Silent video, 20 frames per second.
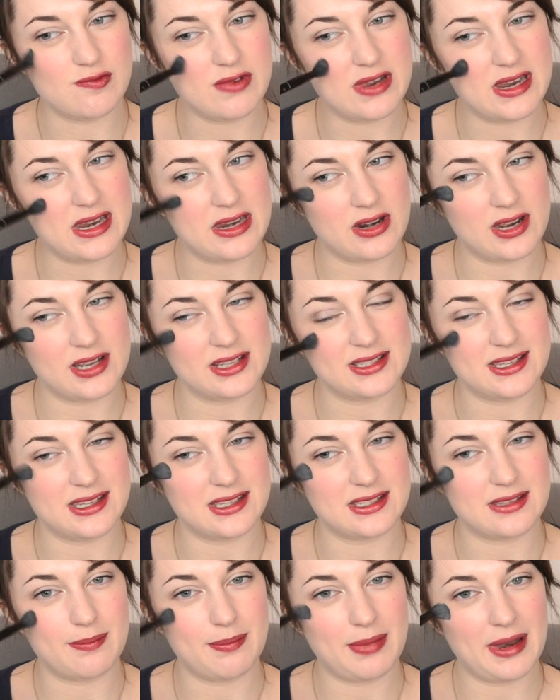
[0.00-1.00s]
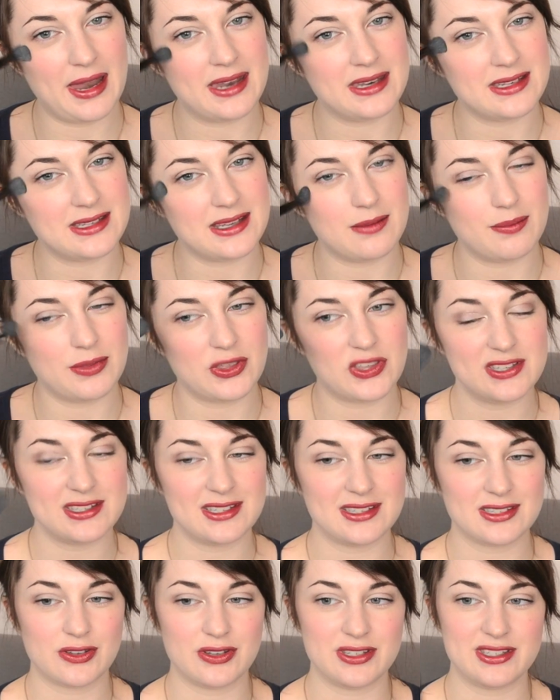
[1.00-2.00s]
really nicely to blend it because
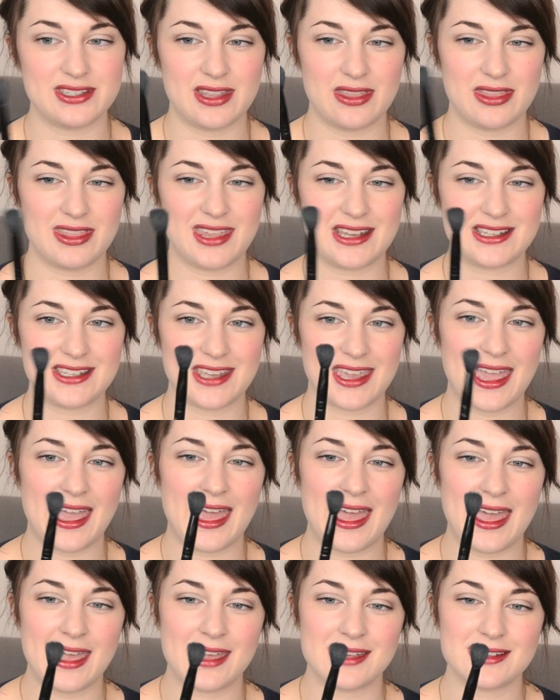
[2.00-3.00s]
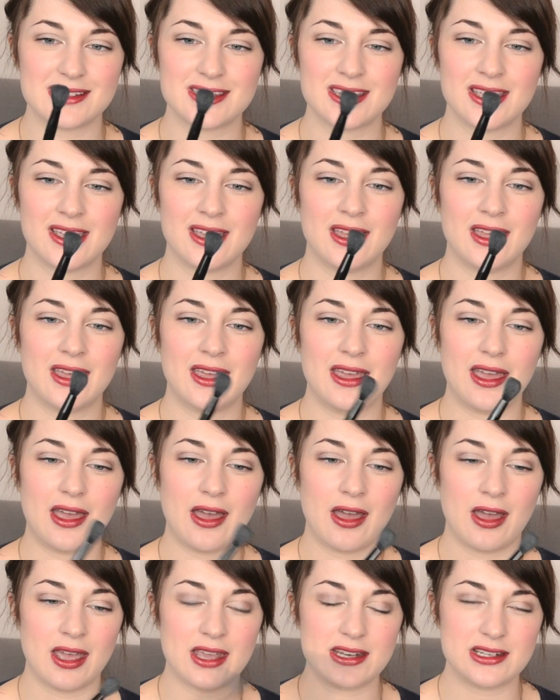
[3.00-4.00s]
it's got synthetic hairs.
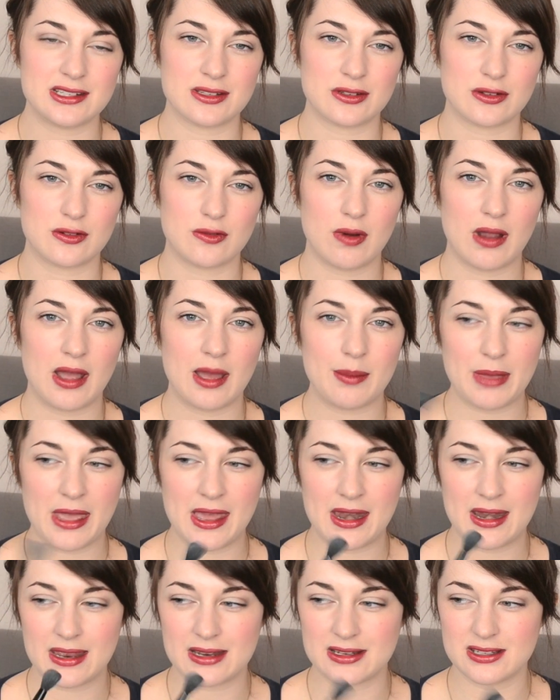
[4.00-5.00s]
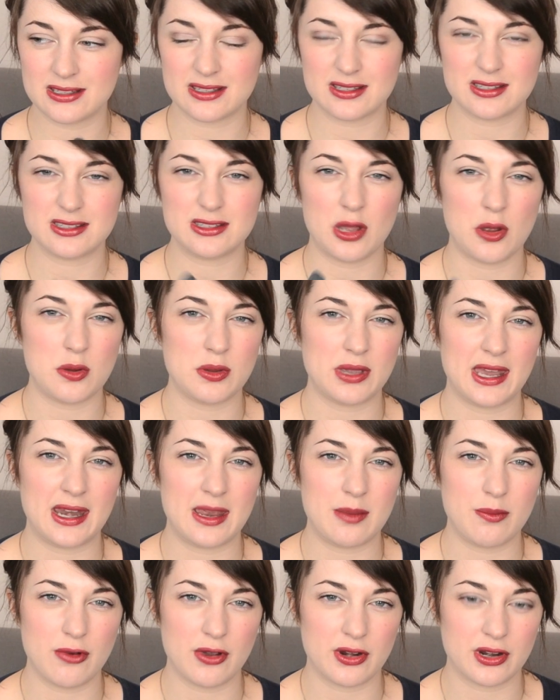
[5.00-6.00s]
It doesn't it doesn't soak
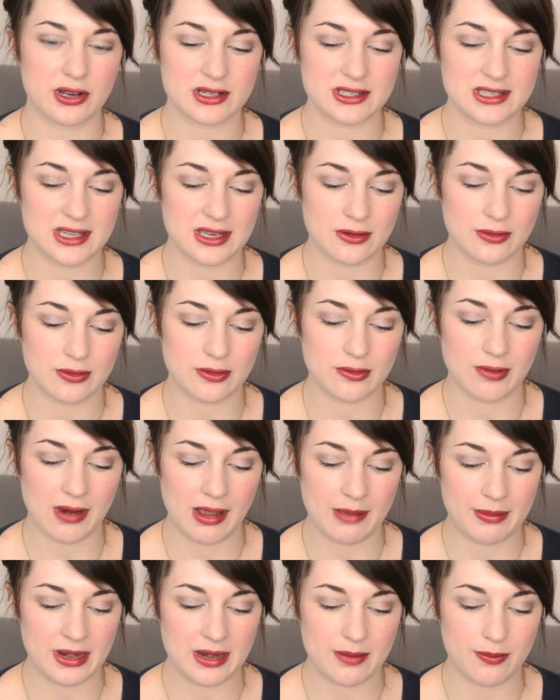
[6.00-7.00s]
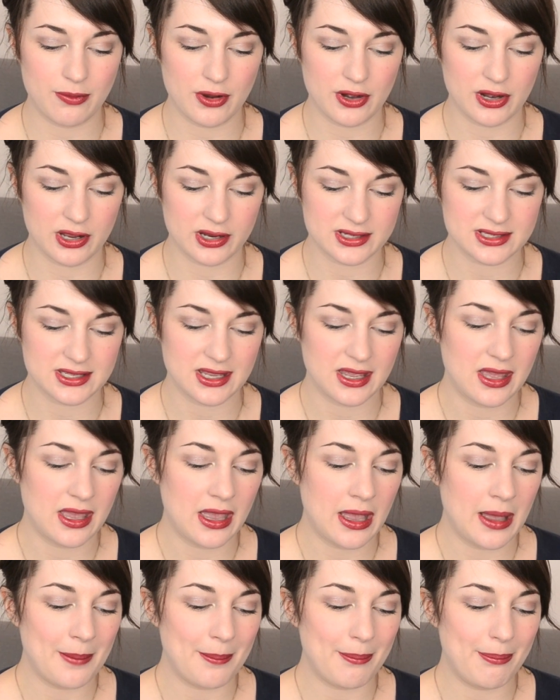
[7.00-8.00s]
any product in or grab any product.
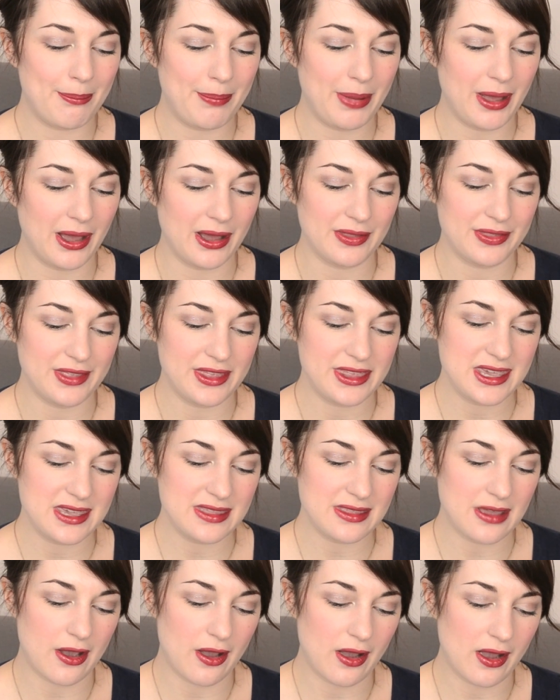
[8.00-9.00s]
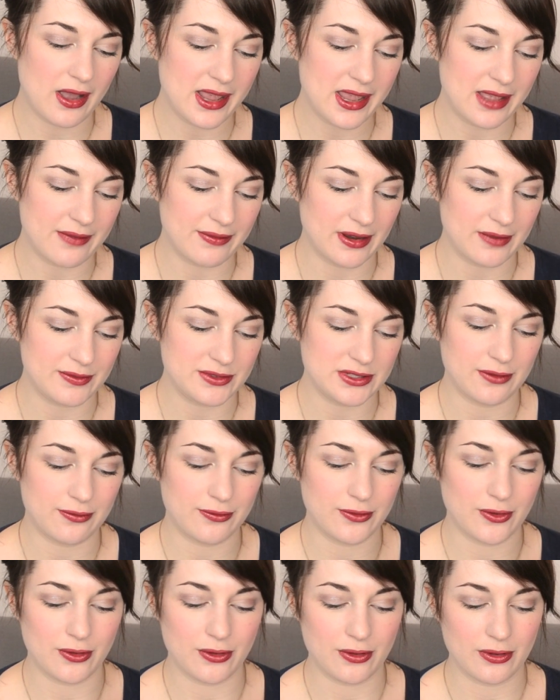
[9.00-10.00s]
But the thing that I have loved it
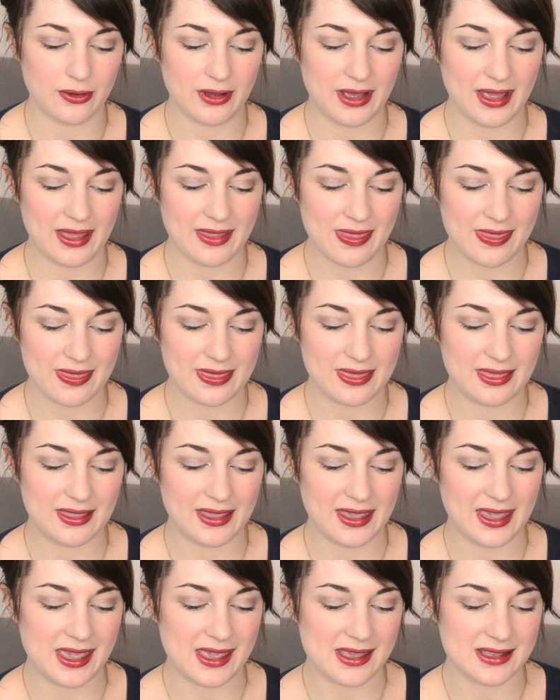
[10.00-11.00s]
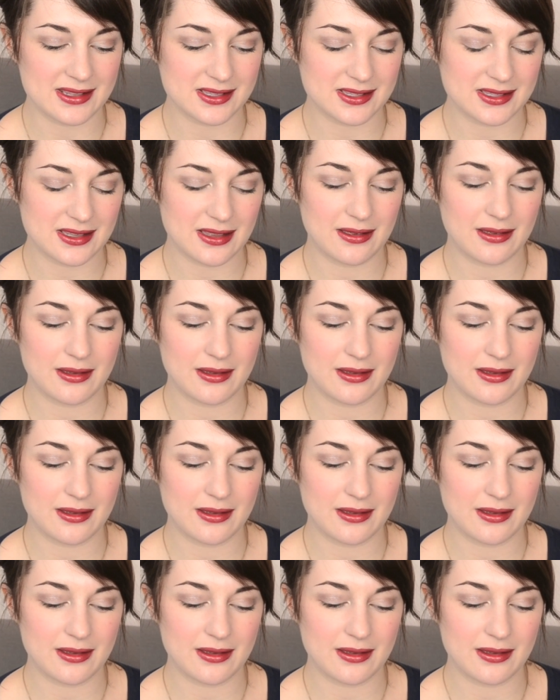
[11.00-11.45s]
for is